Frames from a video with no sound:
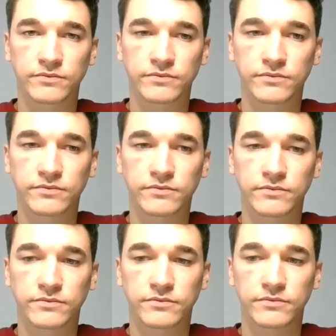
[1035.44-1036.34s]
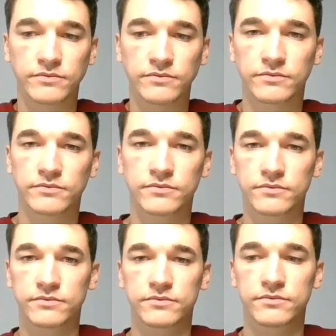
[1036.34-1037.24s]

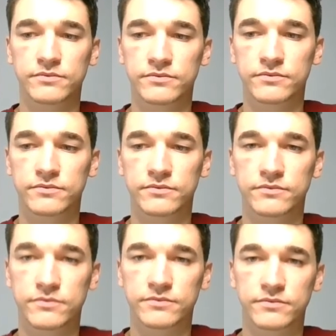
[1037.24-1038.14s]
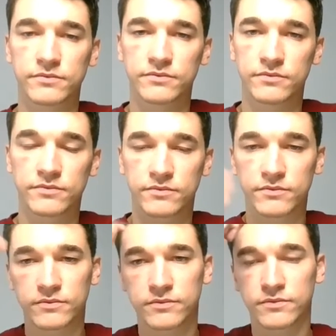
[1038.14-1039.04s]

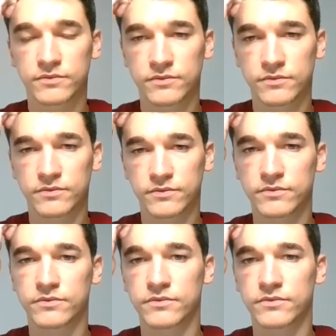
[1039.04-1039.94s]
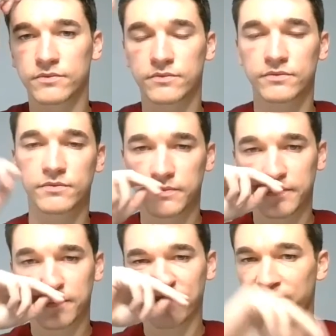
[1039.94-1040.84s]

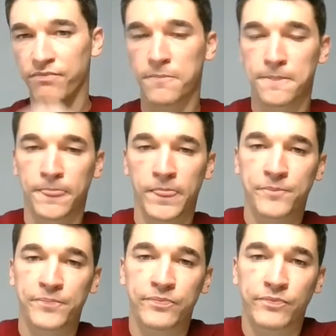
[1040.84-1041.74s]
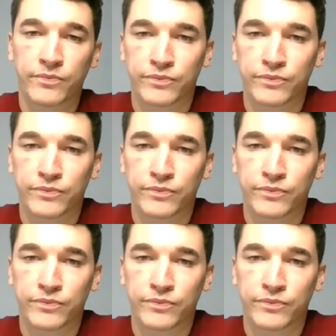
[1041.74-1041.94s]
The person shown says nothing.